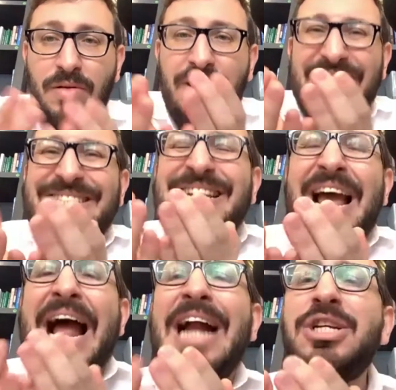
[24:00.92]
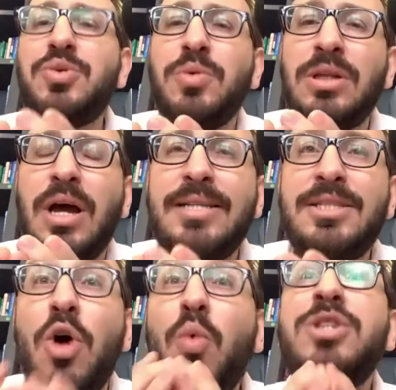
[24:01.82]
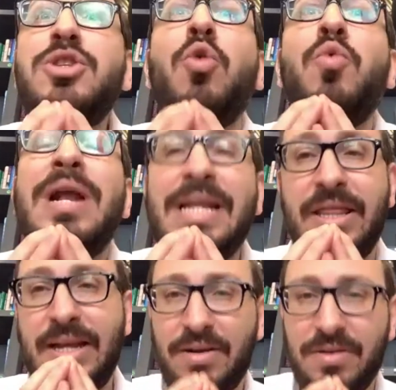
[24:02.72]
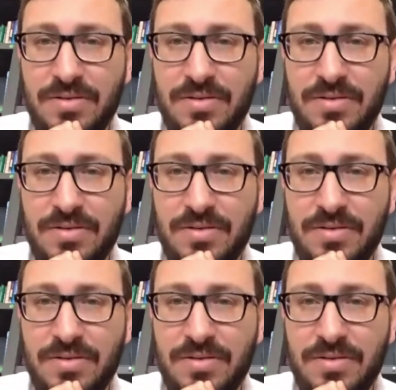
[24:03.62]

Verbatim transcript: is to actualize what's already there.